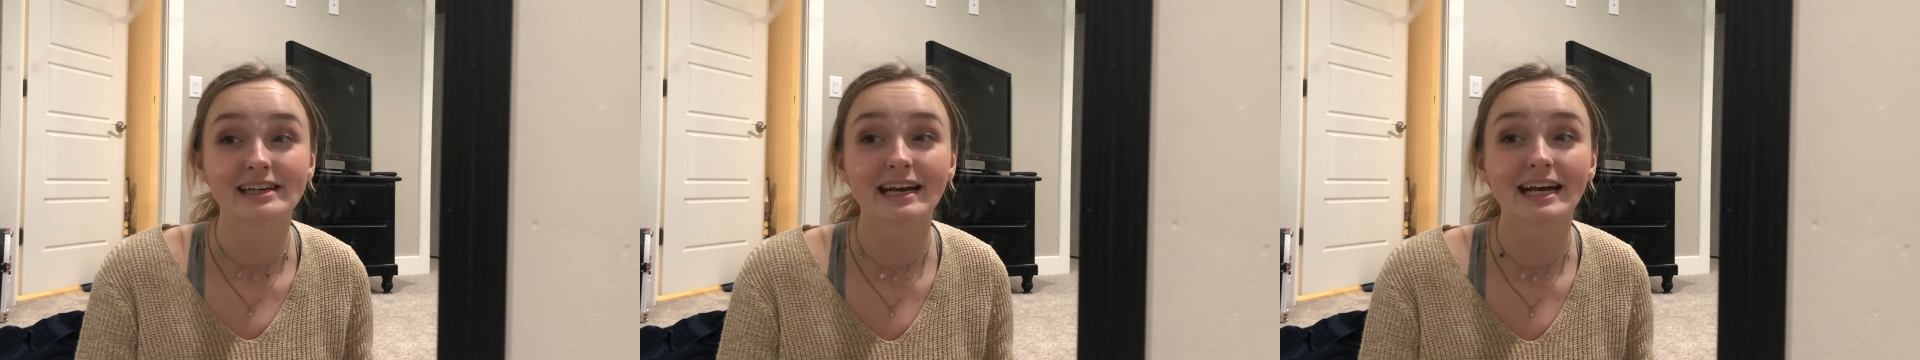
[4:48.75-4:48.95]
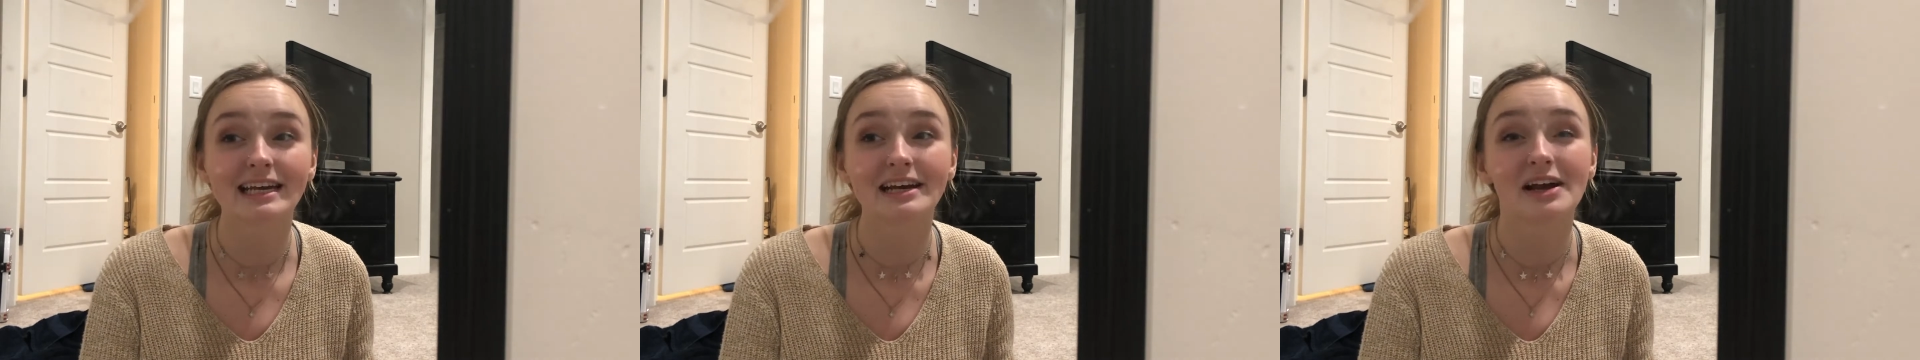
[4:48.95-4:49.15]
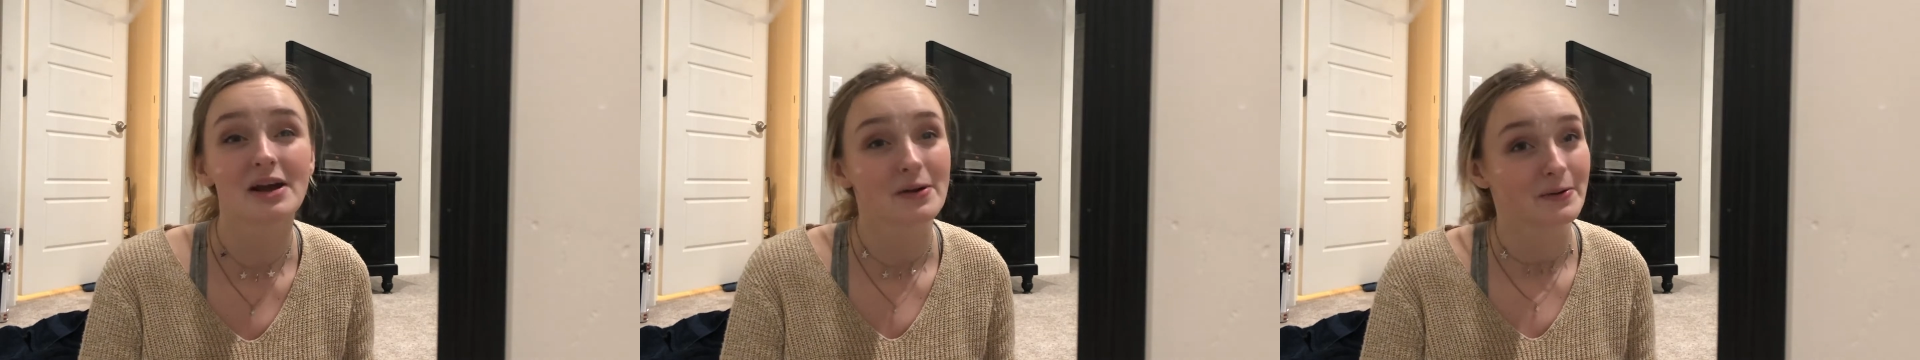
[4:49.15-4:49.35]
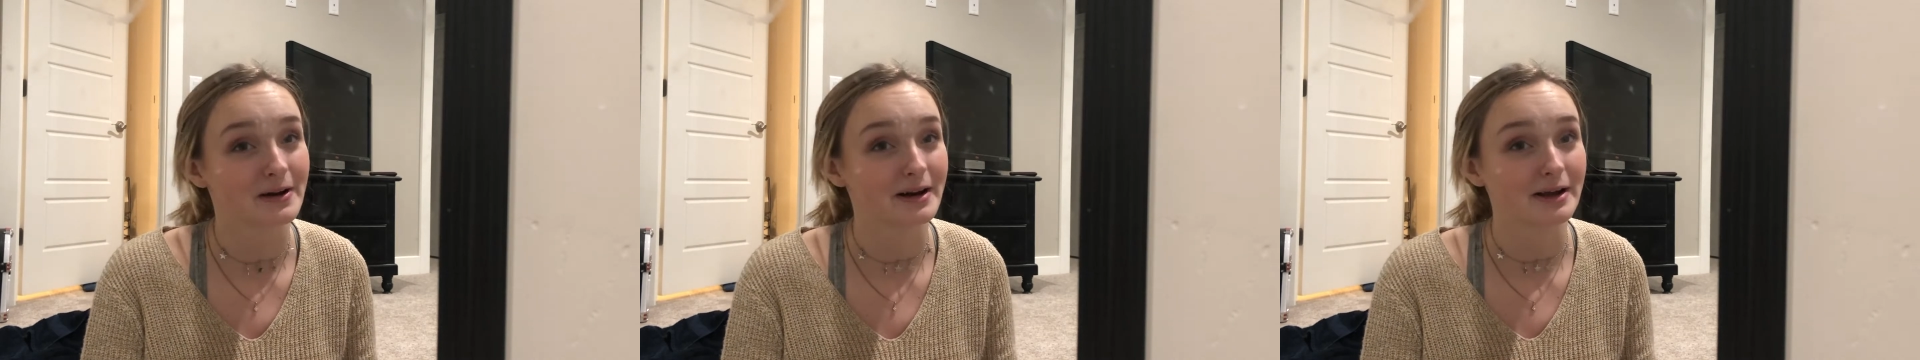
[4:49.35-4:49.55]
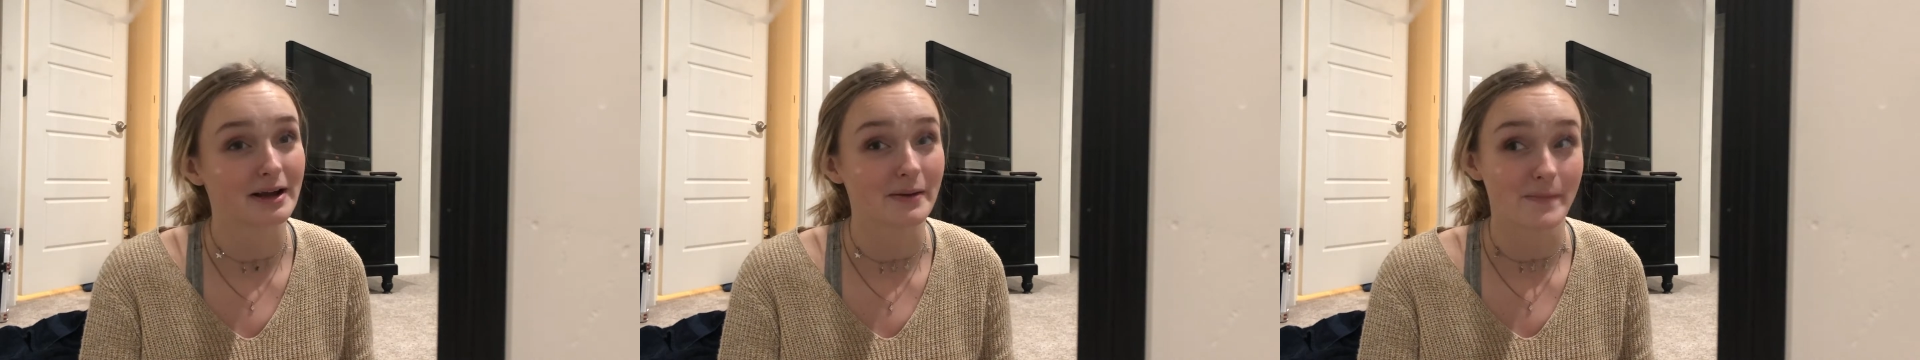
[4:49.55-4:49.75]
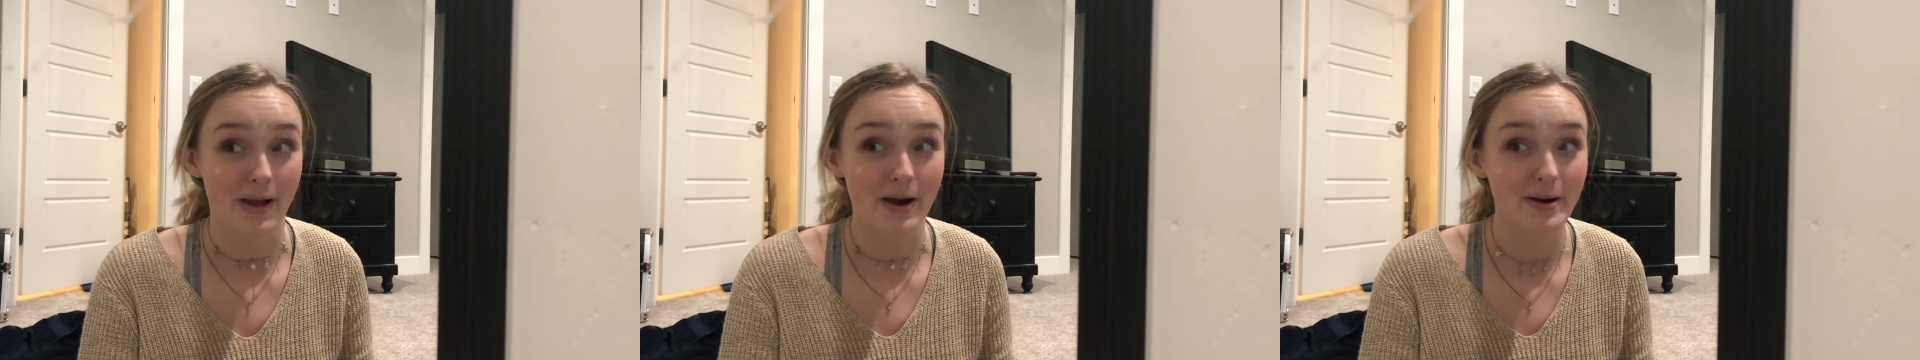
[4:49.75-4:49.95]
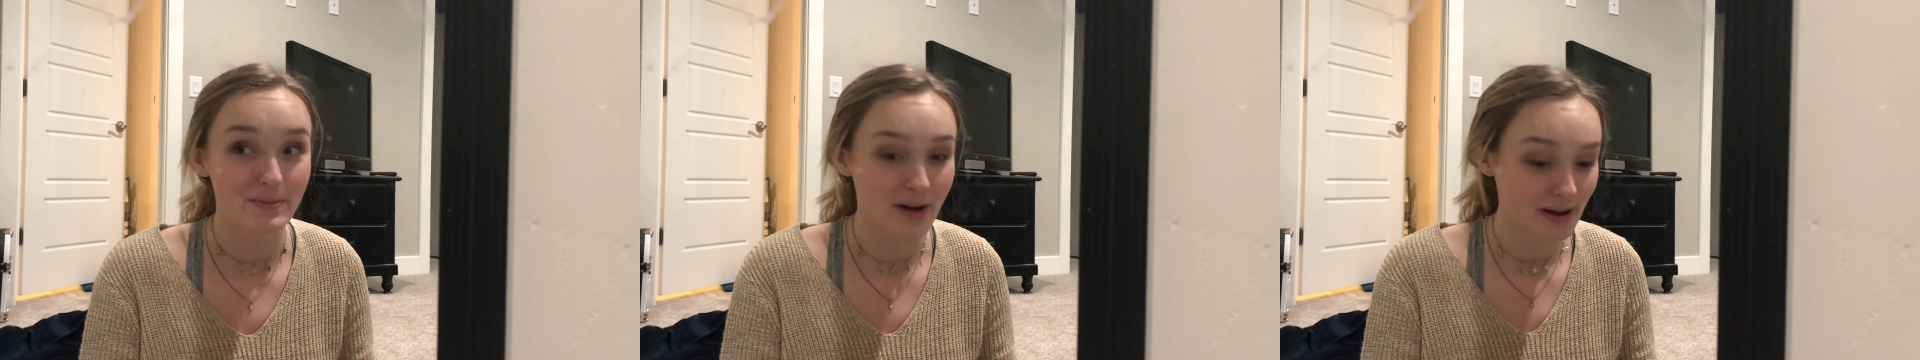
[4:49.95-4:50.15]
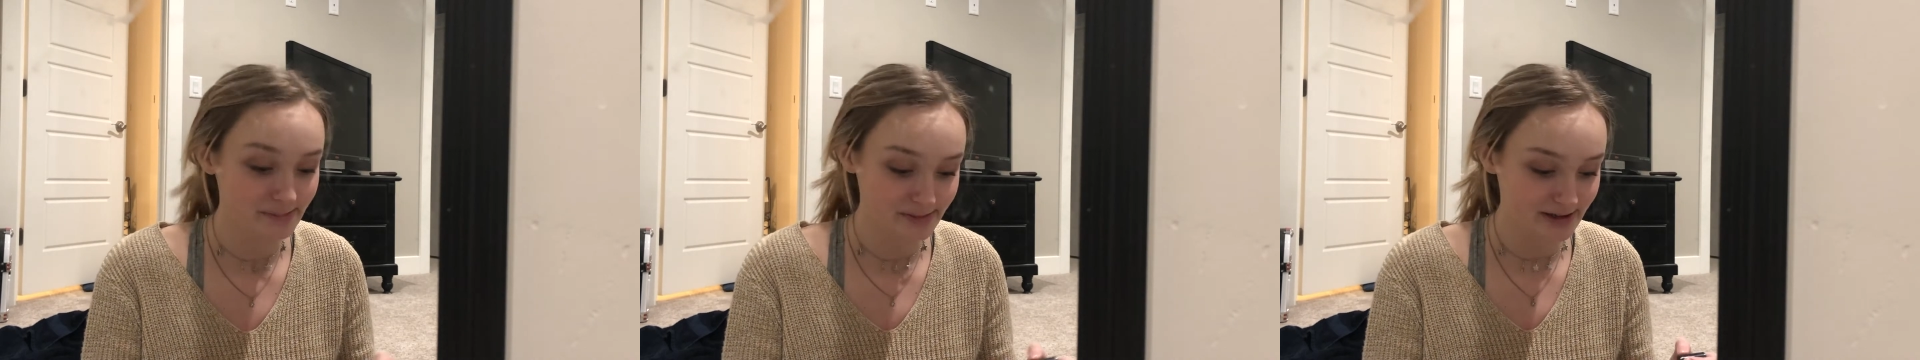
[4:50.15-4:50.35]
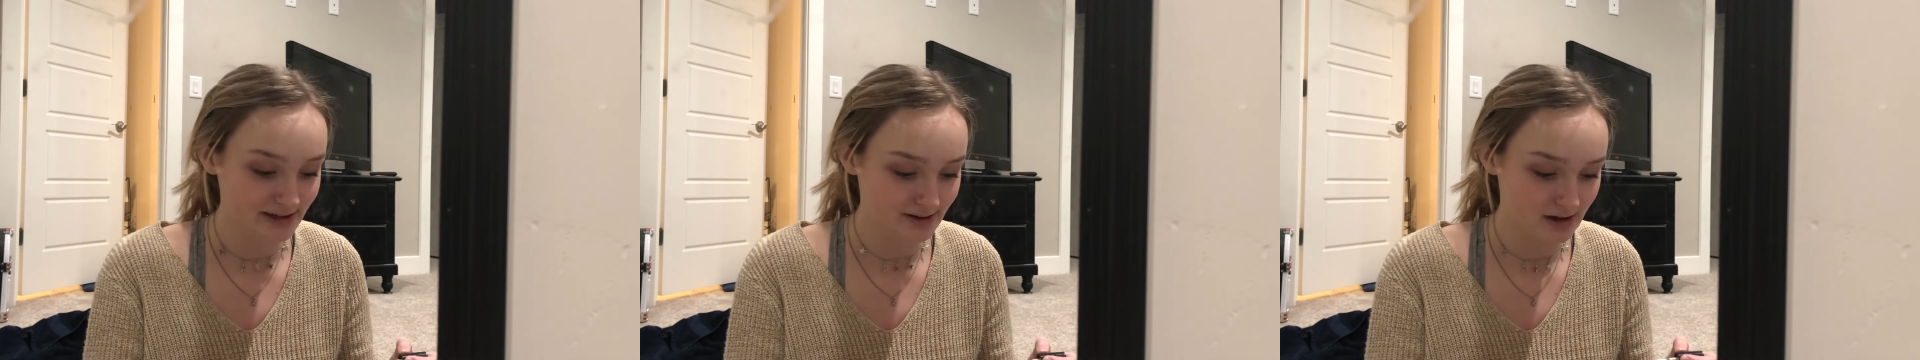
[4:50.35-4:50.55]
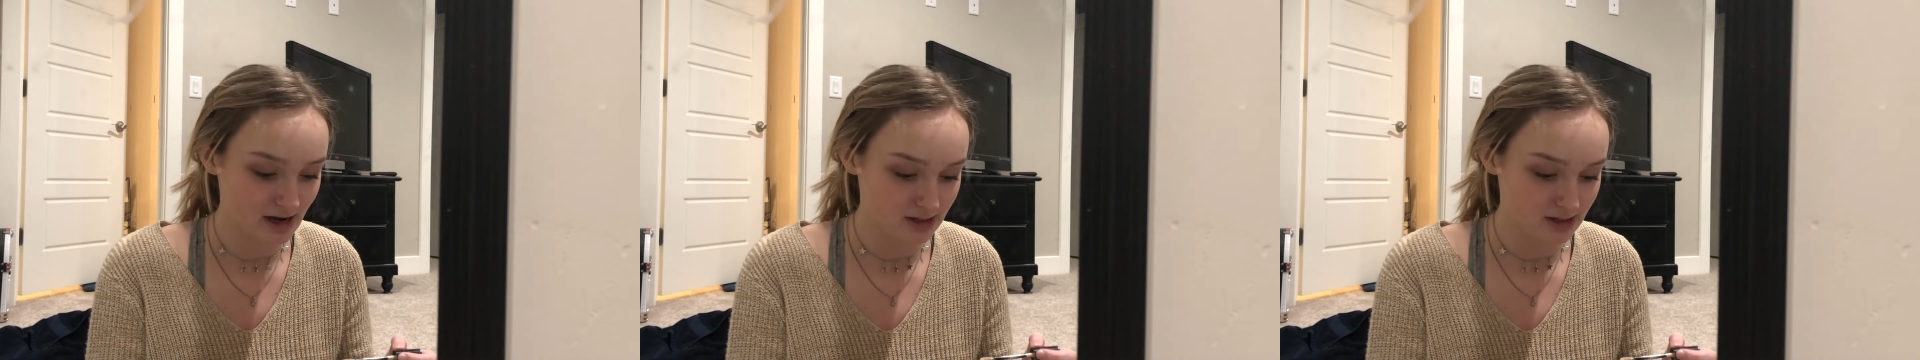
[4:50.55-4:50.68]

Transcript: together, we're gonna get married probably.